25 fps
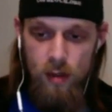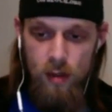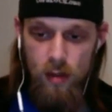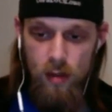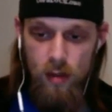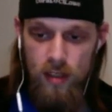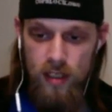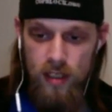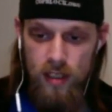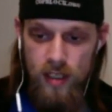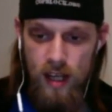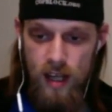You
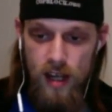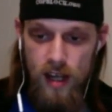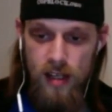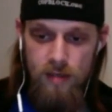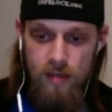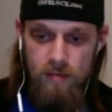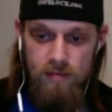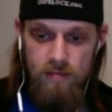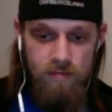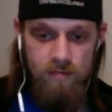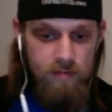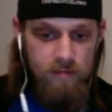hold a
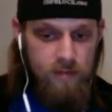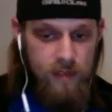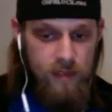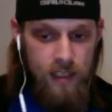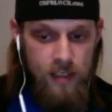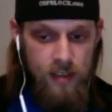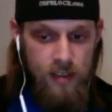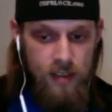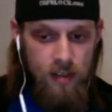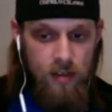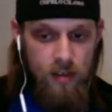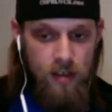sign
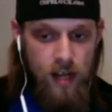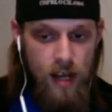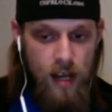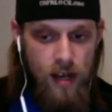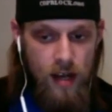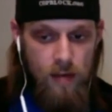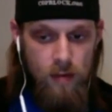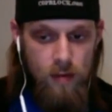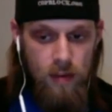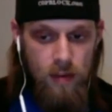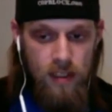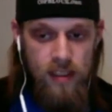says "Turn
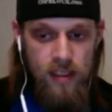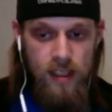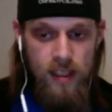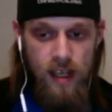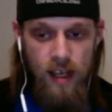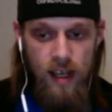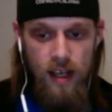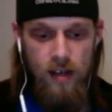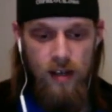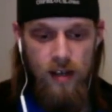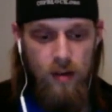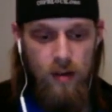now,"
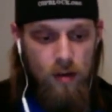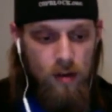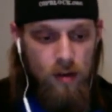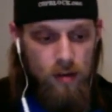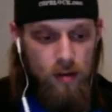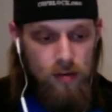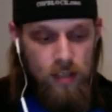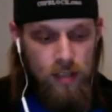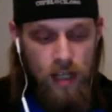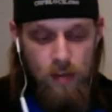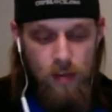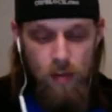police ahead,
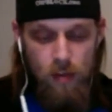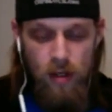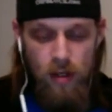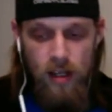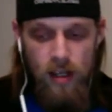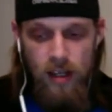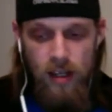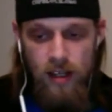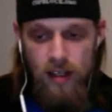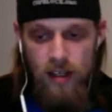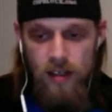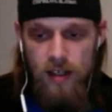or
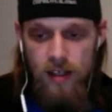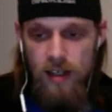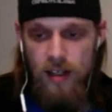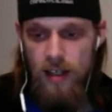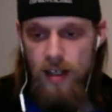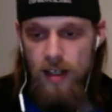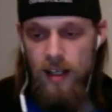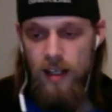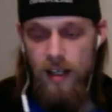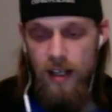checkpoint ahead,